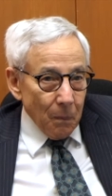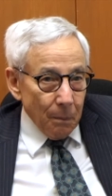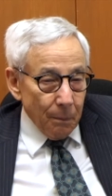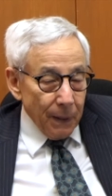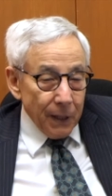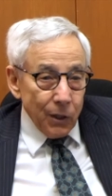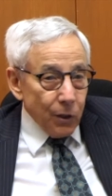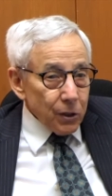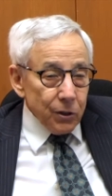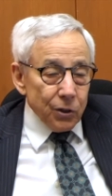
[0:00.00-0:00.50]
But
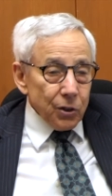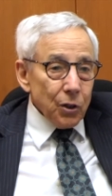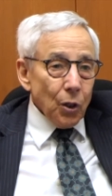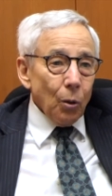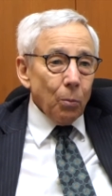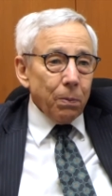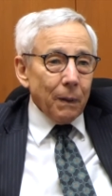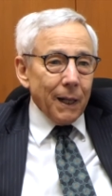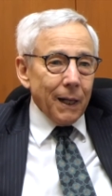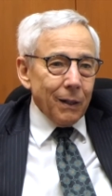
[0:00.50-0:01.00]
he couldn't
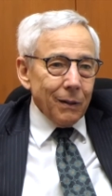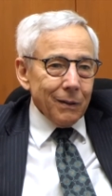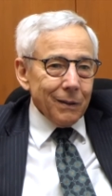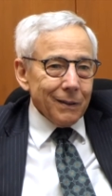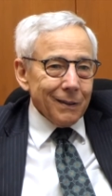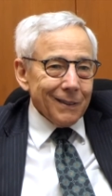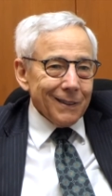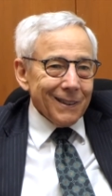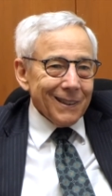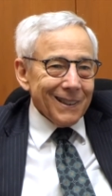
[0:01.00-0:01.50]
snowplow.
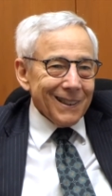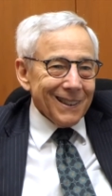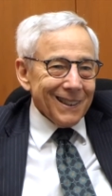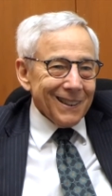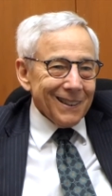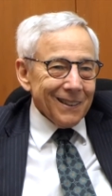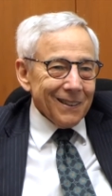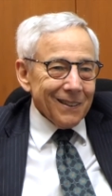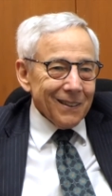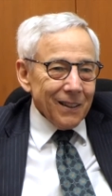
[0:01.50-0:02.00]

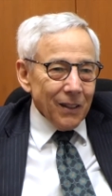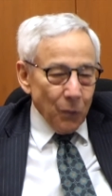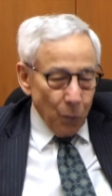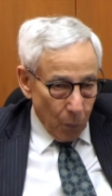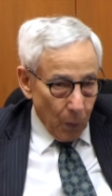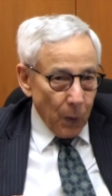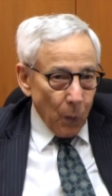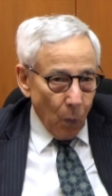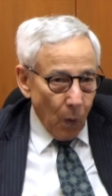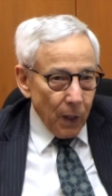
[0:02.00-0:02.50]

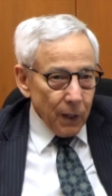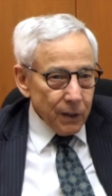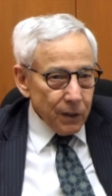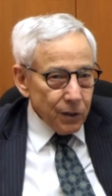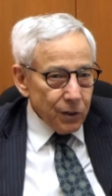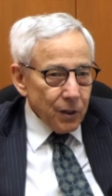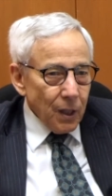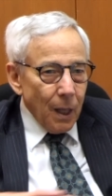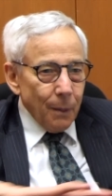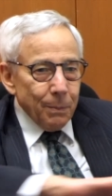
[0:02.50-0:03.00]
When he wanted to
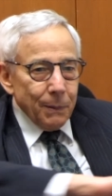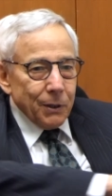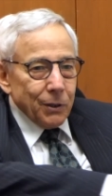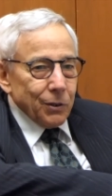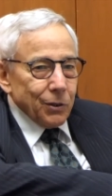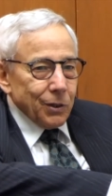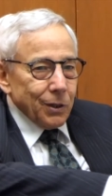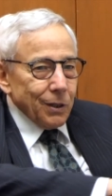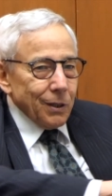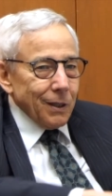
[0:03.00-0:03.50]
stop, he
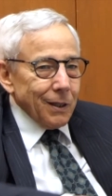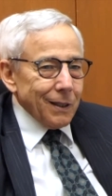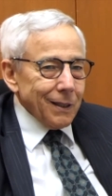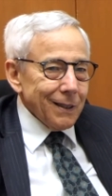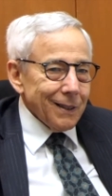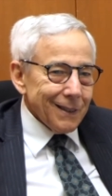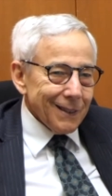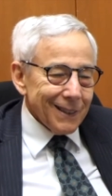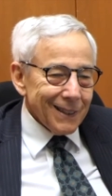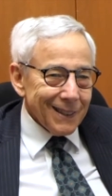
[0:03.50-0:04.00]
just turned.
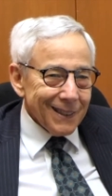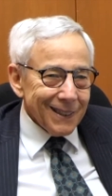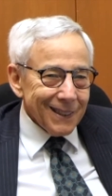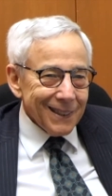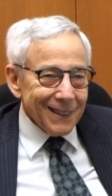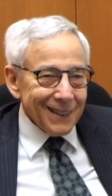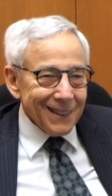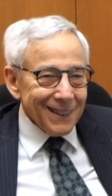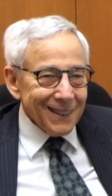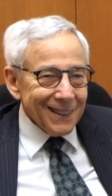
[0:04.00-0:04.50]
That's it.
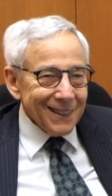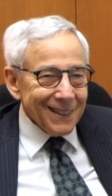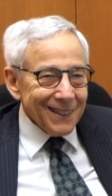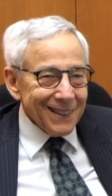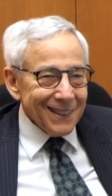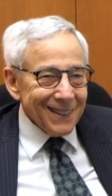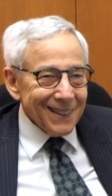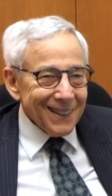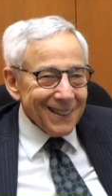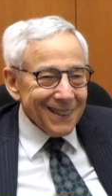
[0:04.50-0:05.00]

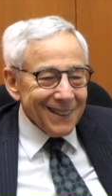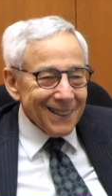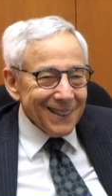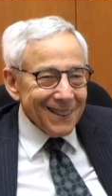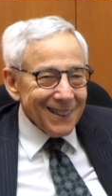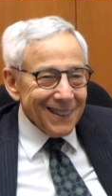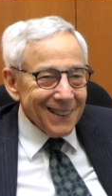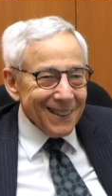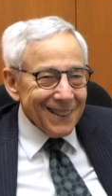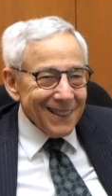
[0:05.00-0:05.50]
Yeah.
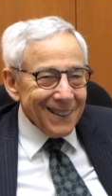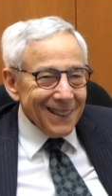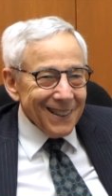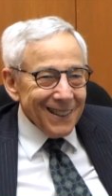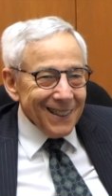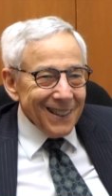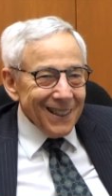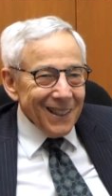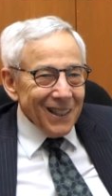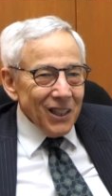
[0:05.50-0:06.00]

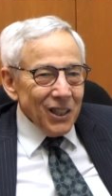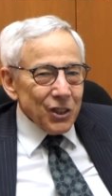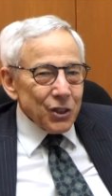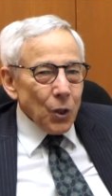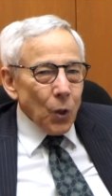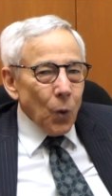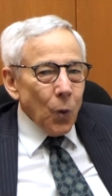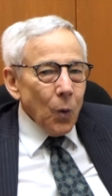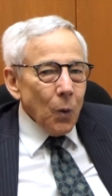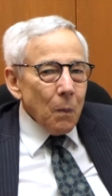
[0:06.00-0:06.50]

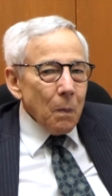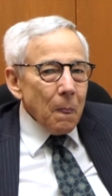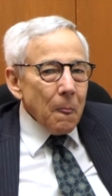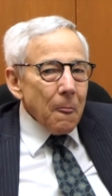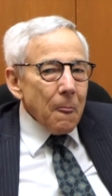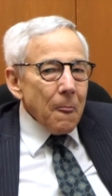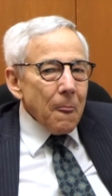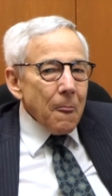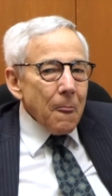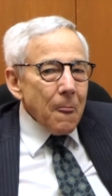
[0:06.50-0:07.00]
So
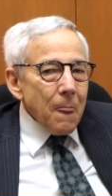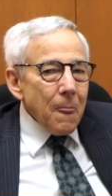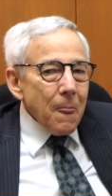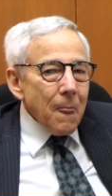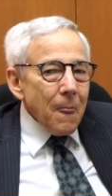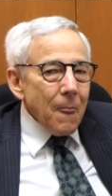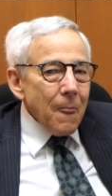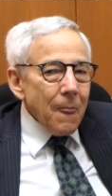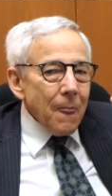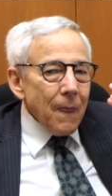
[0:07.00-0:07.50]

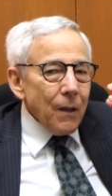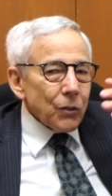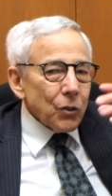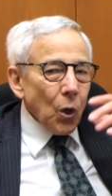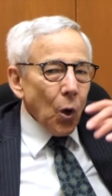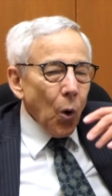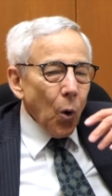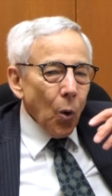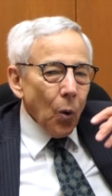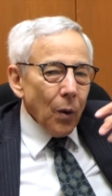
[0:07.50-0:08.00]
there's a
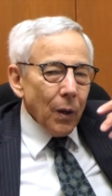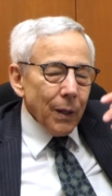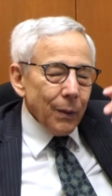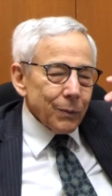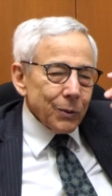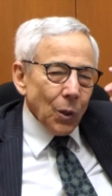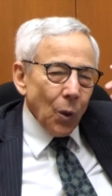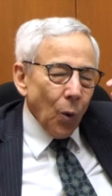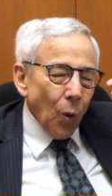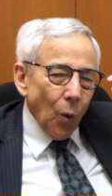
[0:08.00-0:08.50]
whole, it
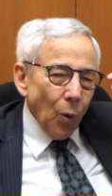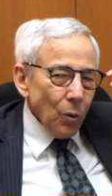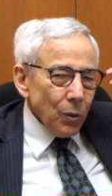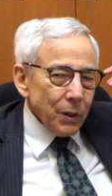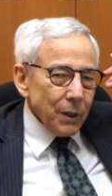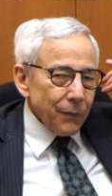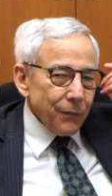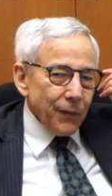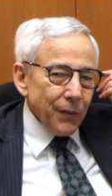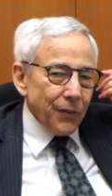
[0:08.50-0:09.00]
was a whole
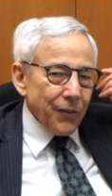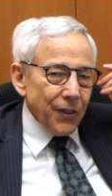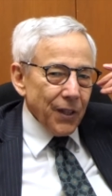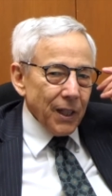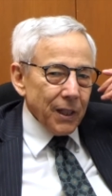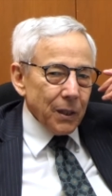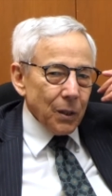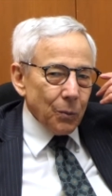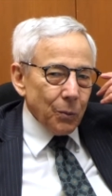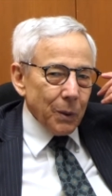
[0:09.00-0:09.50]
different
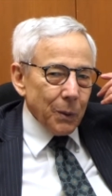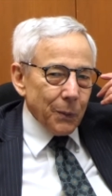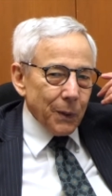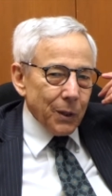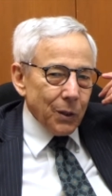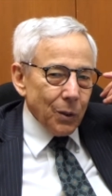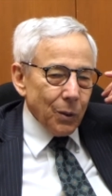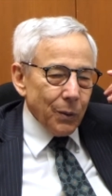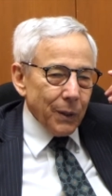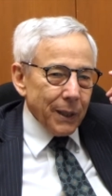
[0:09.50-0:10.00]
thing that we were
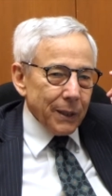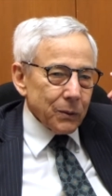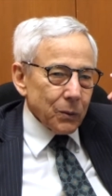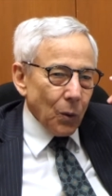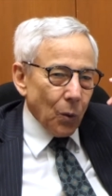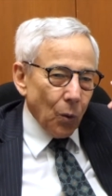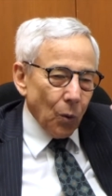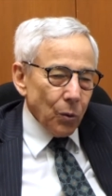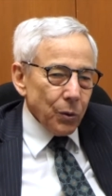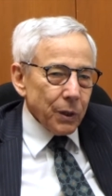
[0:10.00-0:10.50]
doing. It was a
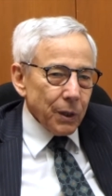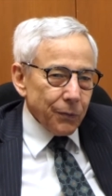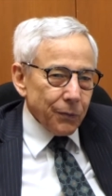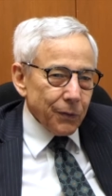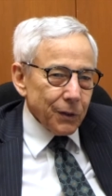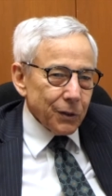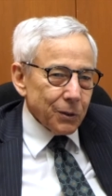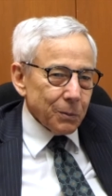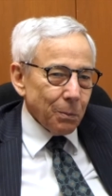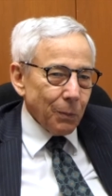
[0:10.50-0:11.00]
whole
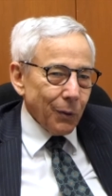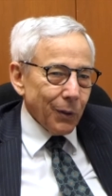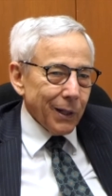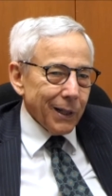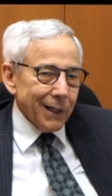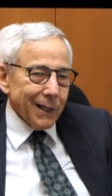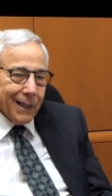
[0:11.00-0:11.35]
different sport.